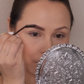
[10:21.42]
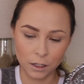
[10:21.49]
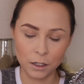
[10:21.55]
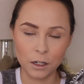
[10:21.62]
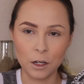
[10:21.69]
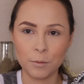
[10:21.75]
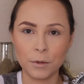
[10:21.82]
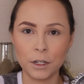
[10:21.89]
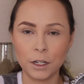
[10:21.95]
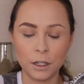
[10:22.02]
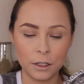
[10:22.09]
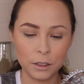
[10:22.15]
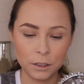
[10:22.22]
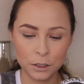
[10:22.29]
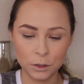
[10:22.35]
And I'm
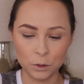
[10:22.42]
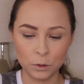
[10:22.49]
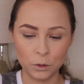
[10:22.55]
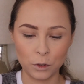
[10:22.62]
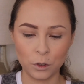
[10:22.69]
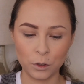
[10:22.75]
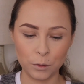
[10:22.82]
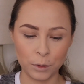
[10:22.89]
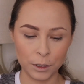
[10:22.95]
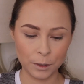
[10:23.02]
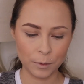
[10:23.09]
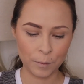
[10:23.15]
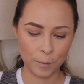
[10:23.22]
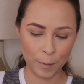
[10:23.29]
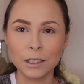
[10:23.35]
gonna do the other one.
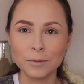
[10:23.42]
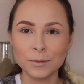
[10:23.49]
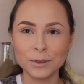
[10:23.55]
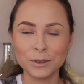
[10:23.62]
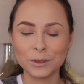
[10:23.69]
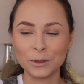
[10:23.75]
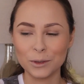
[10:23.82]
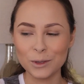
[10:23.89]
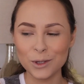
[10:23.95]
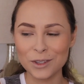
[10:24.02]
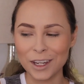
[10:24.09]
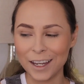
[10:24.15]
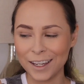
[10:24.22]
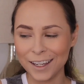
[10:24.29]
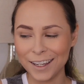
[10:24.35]
And I'm so
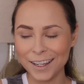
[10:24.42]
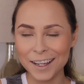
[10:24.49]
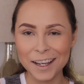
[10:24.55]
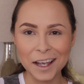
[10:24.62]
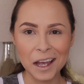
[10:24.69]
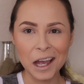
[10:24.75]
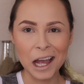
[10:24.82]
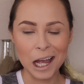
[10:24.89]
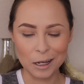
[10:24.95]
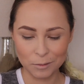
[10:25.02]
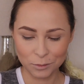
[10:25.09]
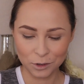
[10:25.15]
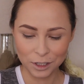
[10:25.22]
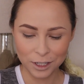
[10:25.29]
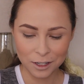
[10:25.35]
shaky.
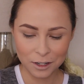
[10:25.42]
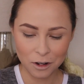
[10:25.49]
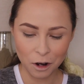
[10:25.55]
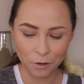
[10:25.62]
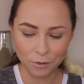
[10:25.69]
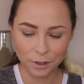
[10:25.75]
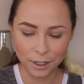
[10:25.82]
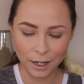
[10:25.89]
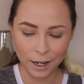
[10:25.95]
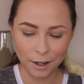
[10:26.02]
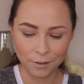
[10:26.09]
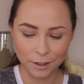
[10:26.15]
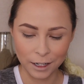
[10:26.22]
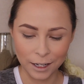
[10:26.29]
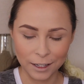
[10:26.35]
I'm drinking coffee and I
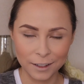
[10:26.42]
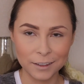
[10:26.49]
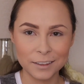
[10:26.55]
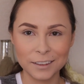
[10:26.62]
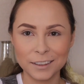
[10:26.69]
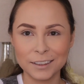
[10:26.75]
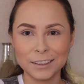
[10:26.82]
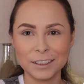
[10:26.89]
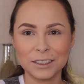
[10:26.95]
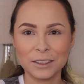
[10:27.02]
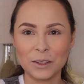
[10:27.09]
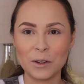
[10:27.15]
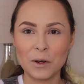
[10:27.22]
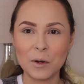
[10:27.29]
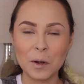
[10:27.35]
haven't eaten.
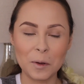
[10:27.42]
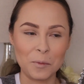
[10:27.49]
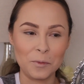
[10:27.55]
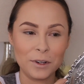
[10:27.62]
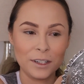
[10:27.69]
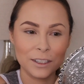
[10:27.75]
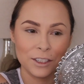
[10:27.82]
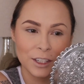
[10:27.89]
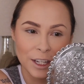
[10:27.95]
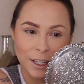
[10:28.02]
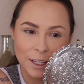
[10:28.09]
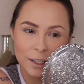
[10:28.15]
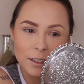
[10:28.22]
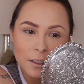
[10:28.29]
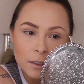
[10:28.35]
So I'm really
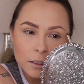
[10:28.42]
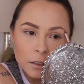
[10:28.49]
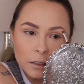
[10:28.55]
shaky.